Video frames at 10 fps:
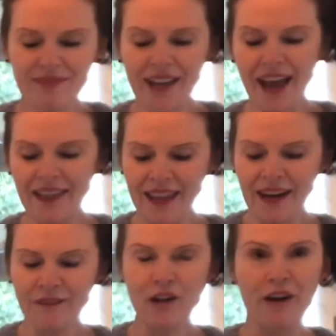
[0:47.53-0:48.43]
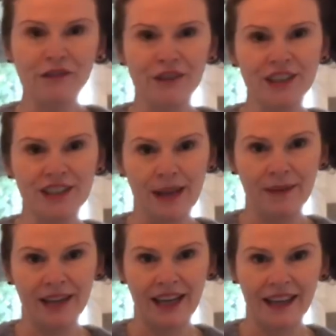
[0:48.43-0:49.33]
And then I've got fresh
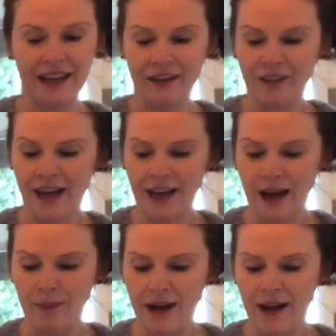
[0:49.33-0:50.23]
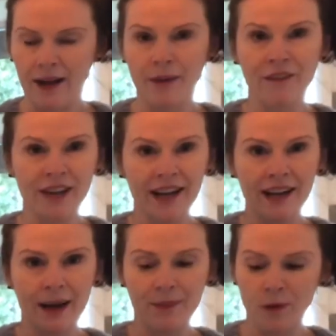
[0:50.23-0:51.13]
lemon here that I've cut up. I've cut
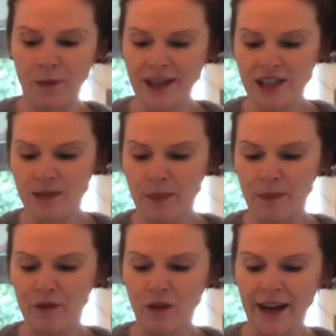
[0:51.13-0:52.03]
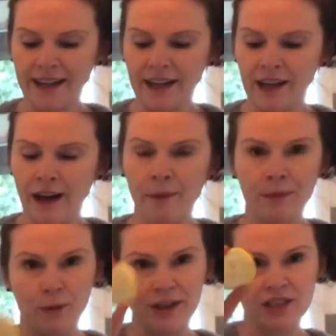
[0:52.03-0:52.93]
it up in wedges, but before cutting it up
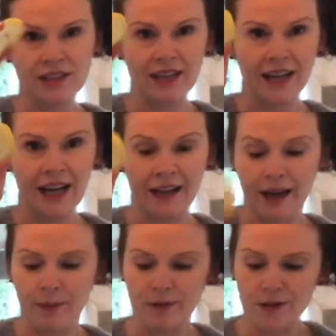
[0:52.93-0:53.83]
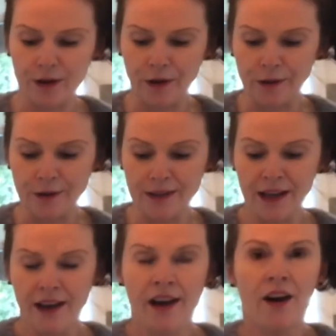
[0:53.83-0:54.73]
in wedges, I cut a couple of circles.
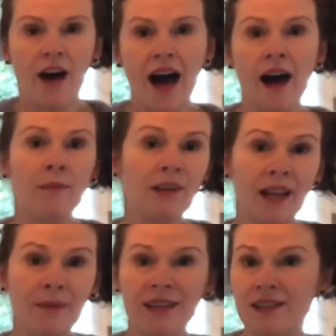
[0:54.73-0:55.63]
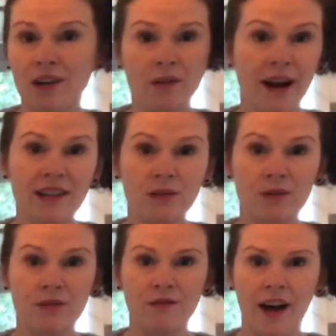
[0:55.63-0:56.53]
Lemon is a great
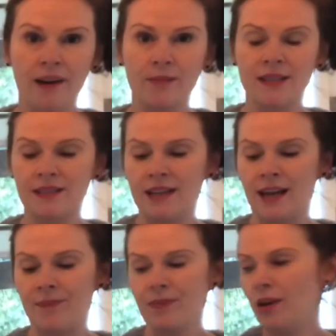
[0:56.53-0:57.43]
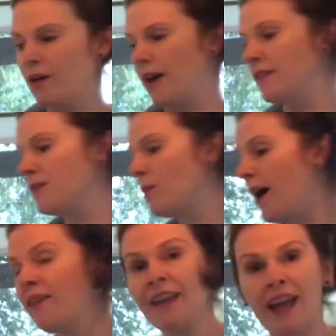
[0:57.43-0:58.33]
source of vitamin C. Alright, so
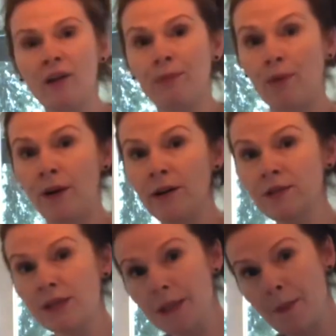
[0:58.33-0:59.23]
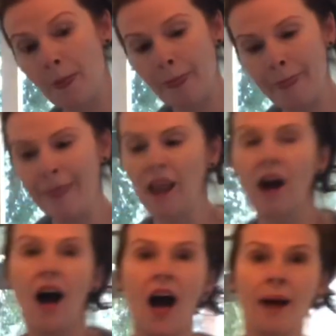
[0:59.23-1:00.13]
while the kettle boils,
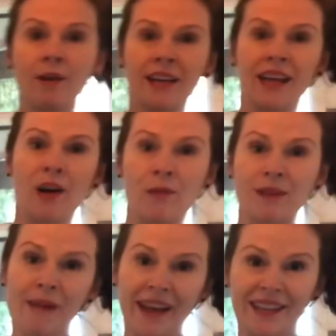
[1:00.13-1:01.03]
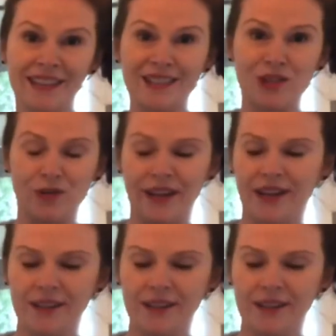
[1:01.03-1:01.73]
I'm going to get on with making this drink.